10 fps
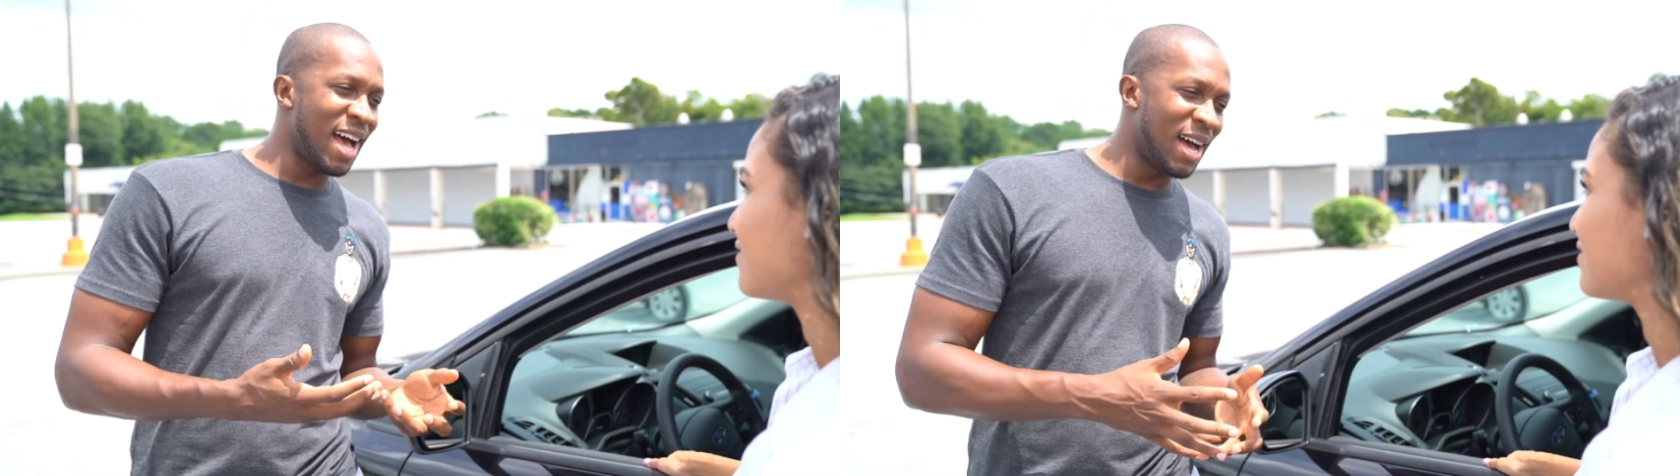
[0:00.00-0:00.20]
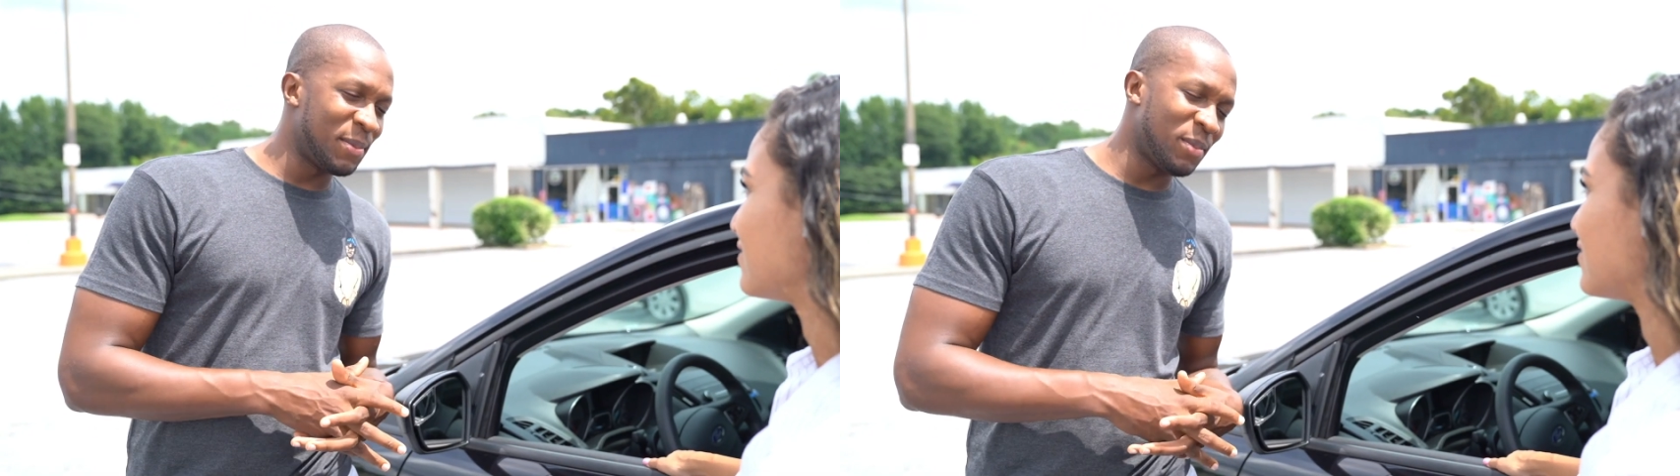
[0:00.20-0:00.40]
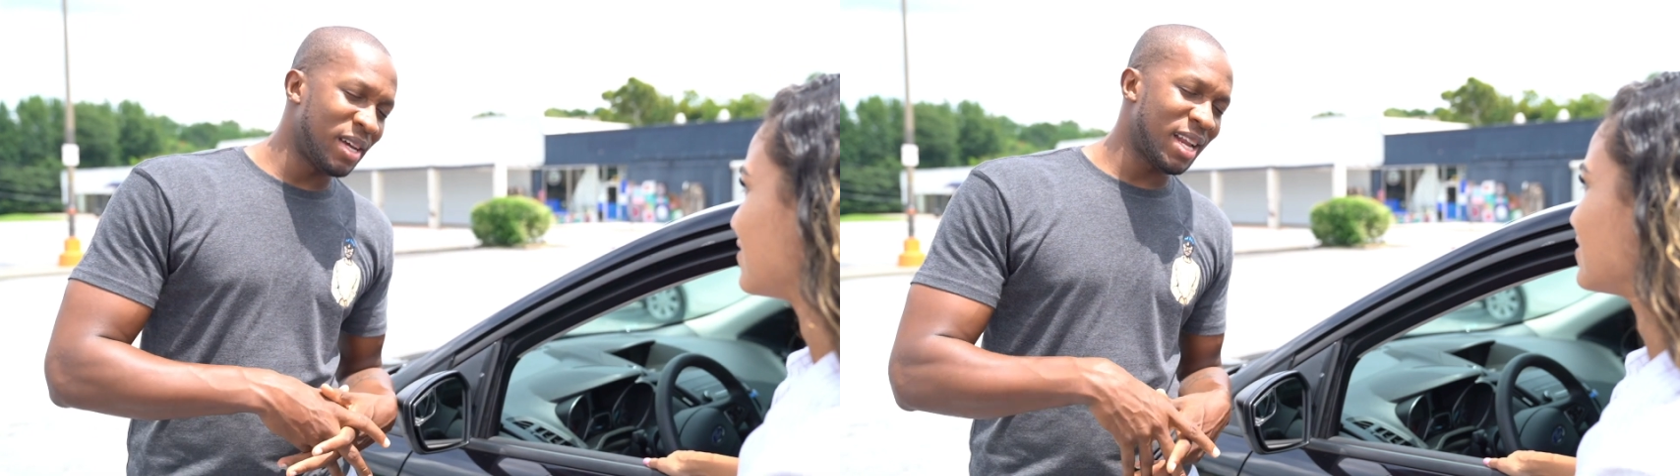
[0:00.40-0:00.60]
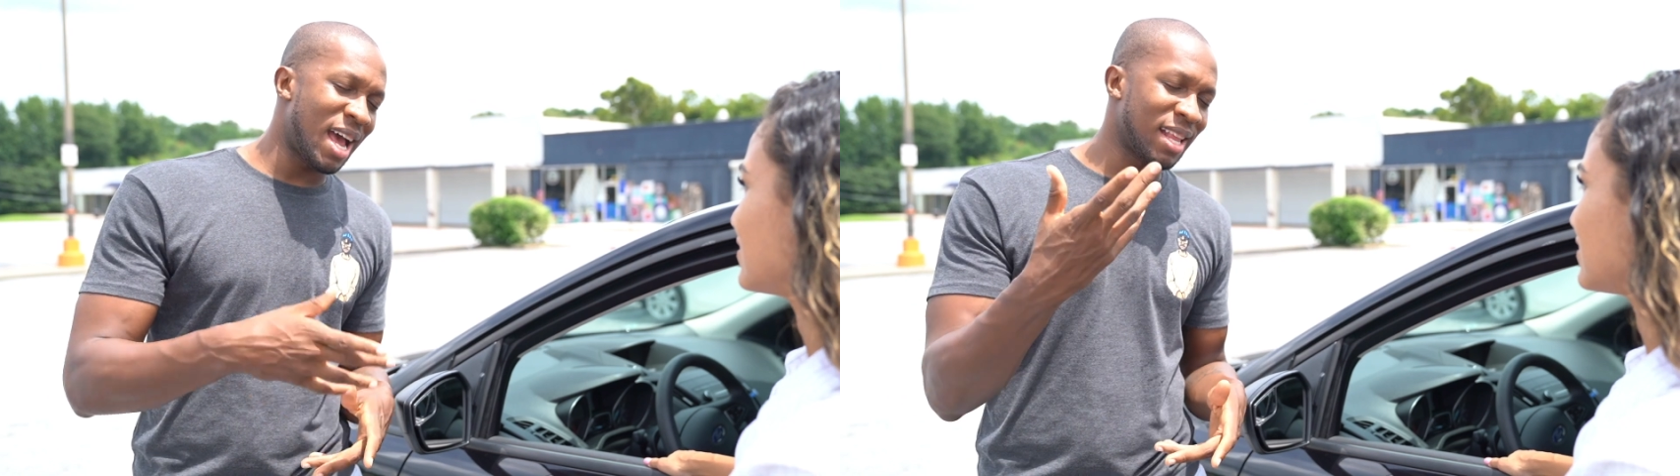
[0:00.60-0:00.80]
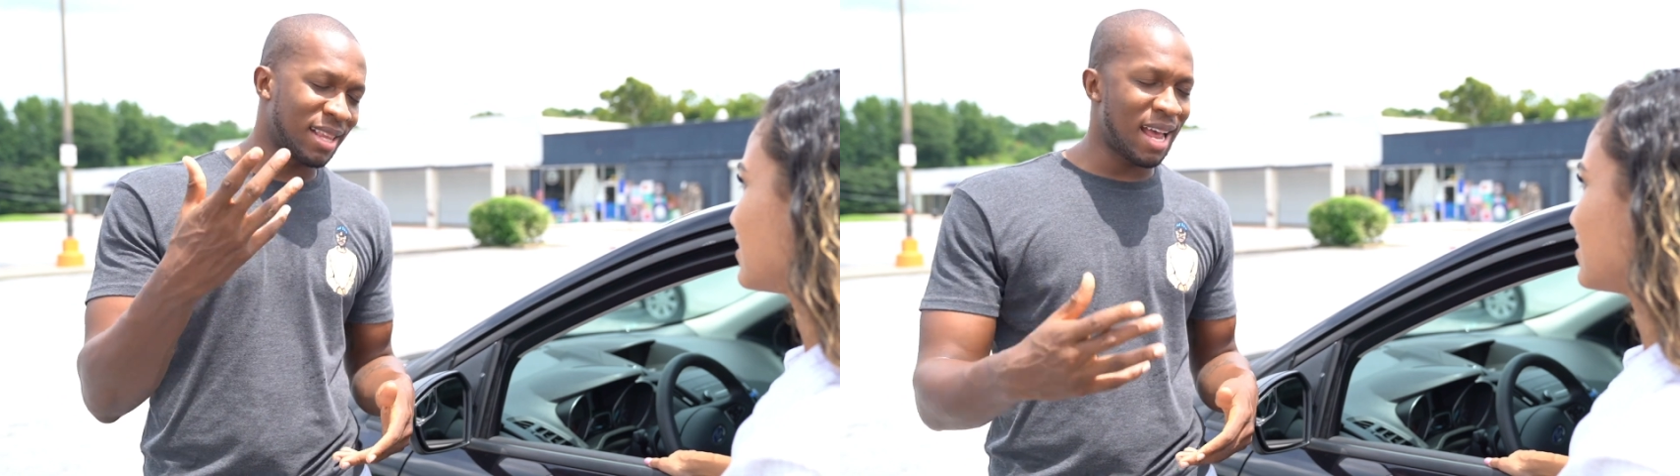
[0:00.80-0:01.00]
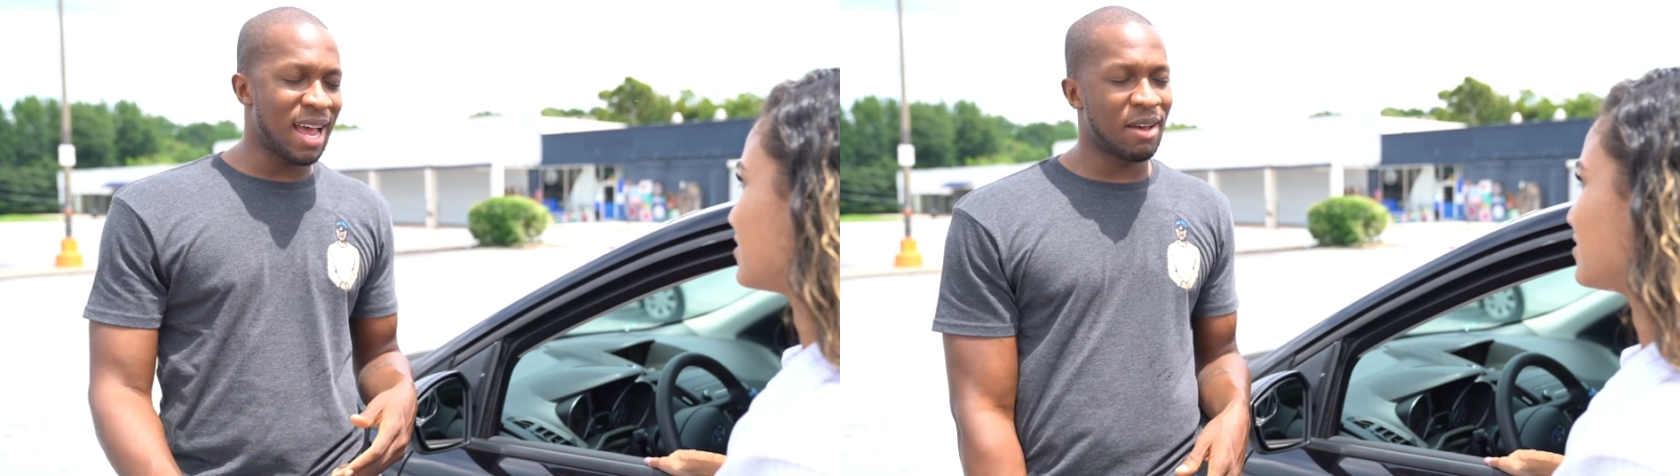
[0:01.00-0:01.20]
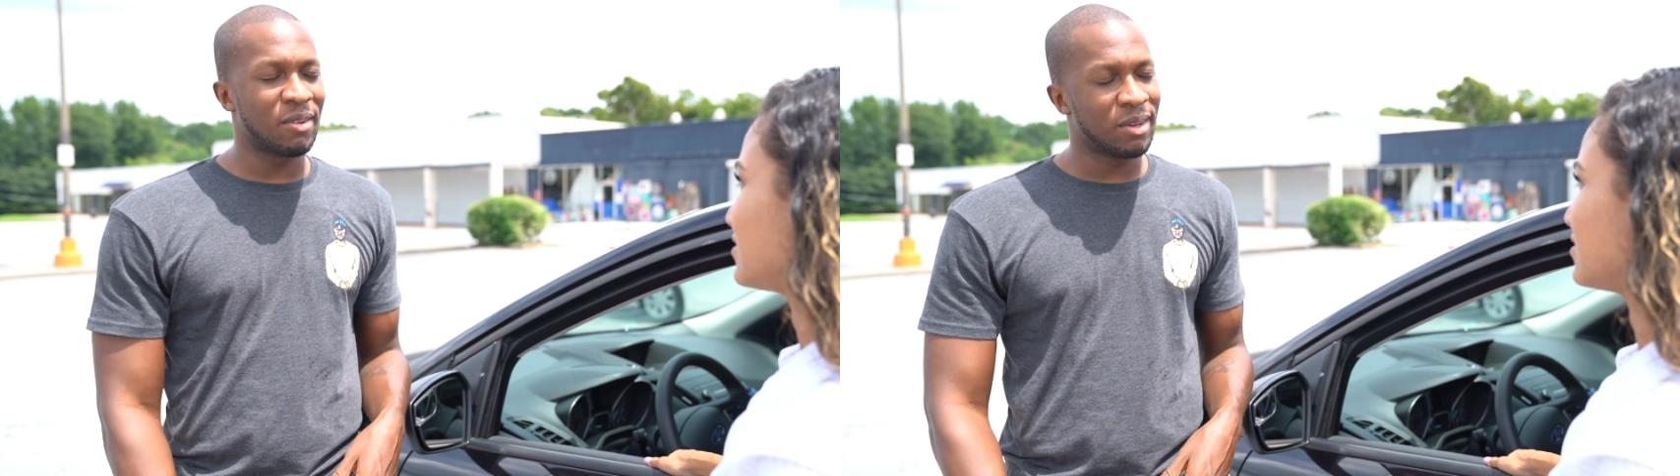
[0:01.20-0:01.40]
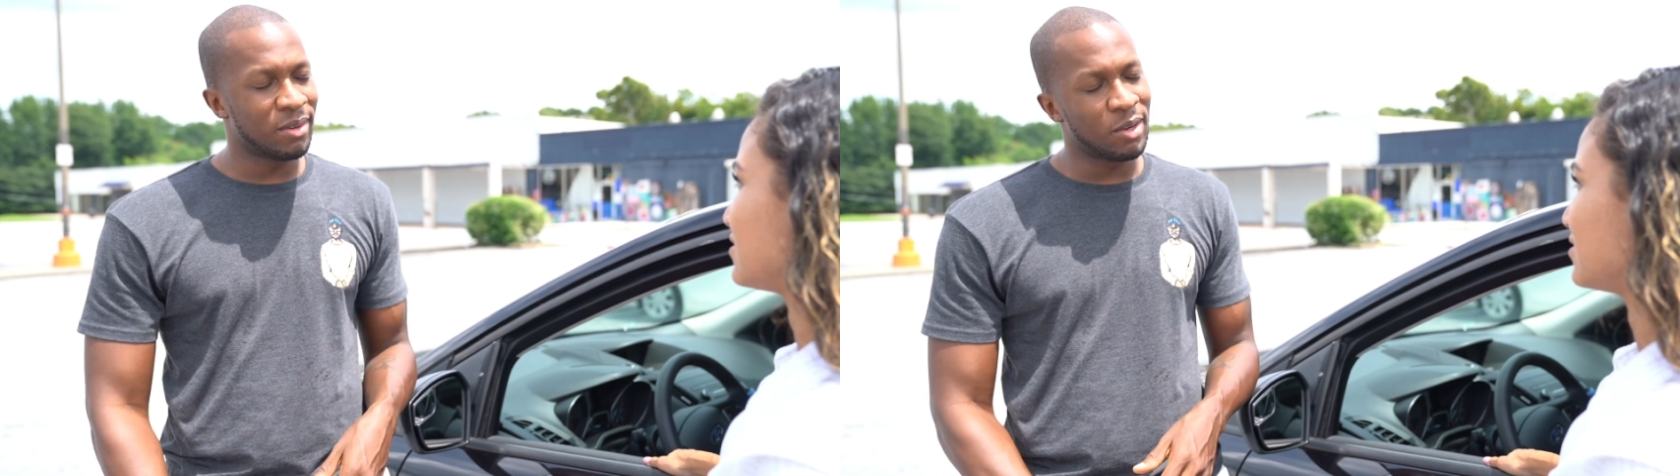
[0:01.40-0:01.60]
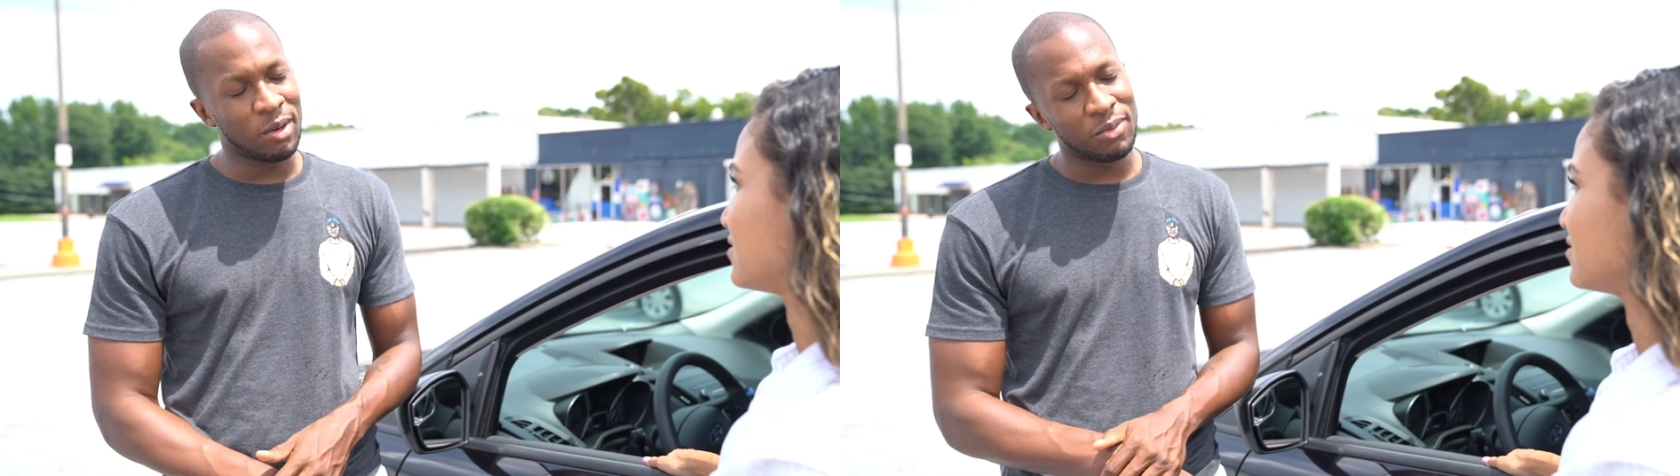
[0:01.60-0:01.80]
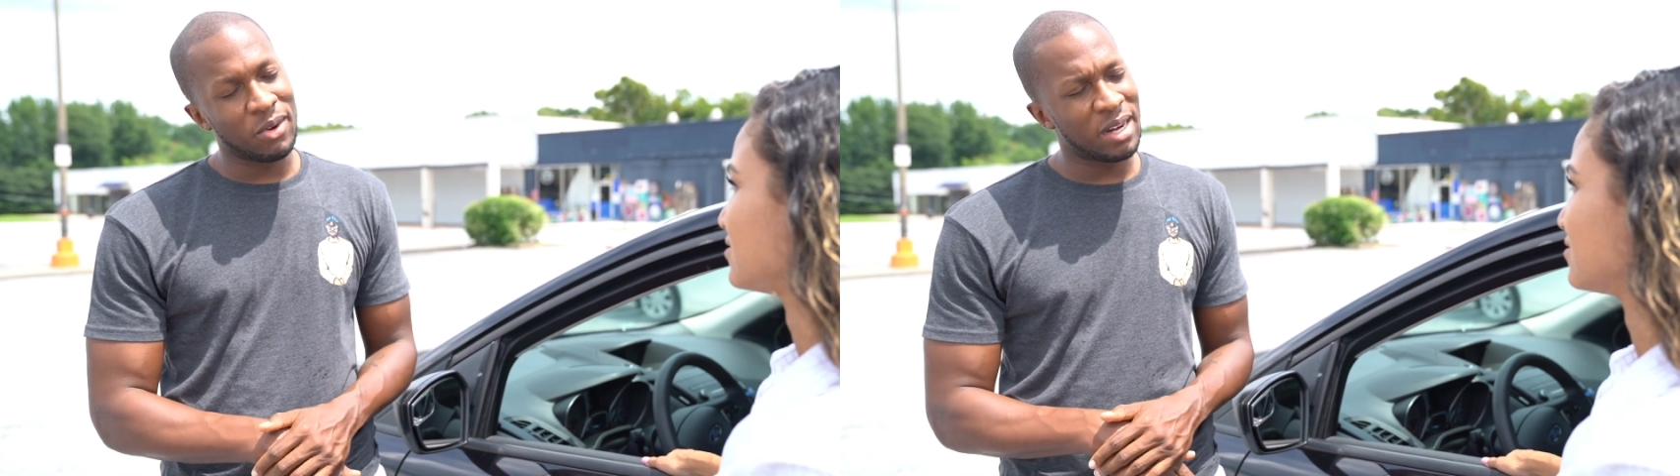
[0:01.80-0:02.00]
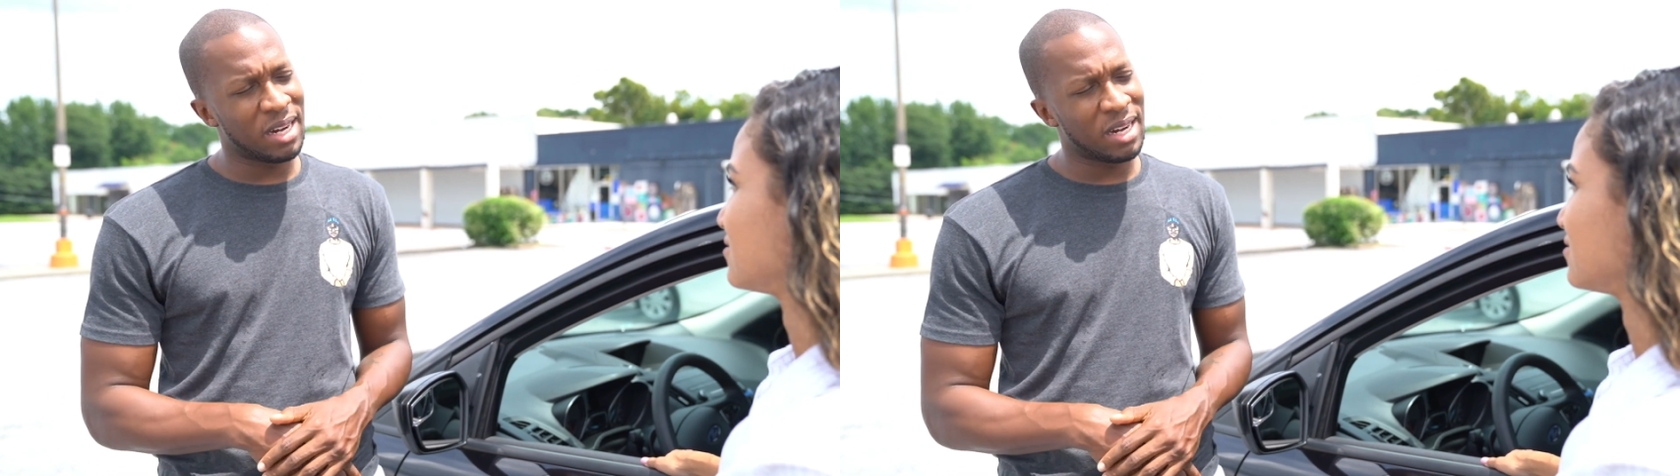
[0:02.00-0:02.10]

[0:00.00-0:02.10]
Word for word: um, but I I have a girlfriend,